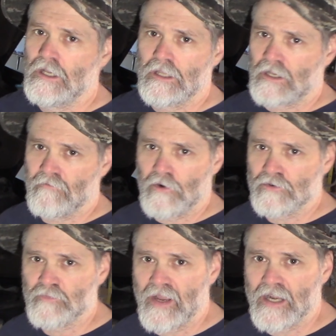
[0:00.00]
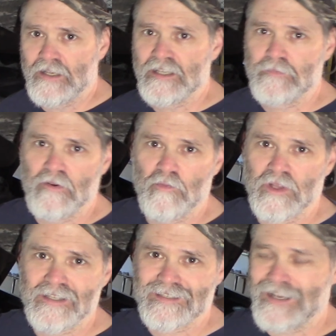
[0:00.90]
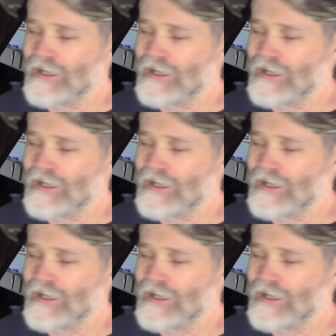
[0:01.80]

Uh, the converter's bad, it needs to be replaced. It's